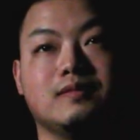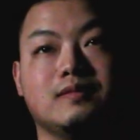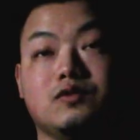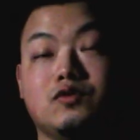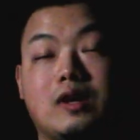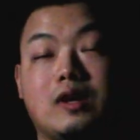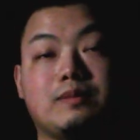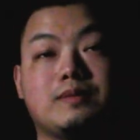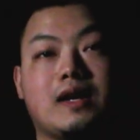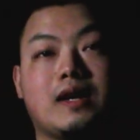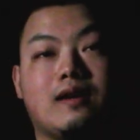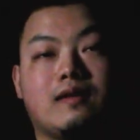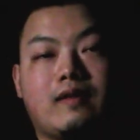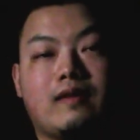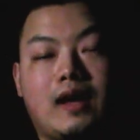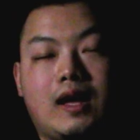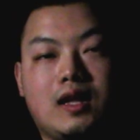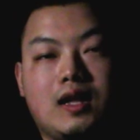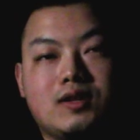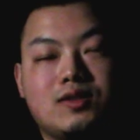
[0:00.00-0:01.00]
dropped out of
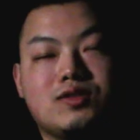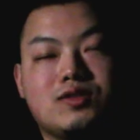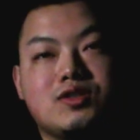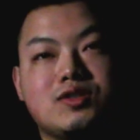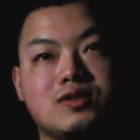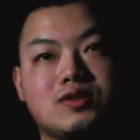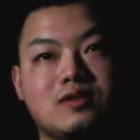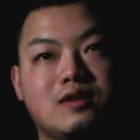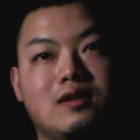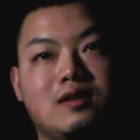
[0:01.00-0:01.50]
college.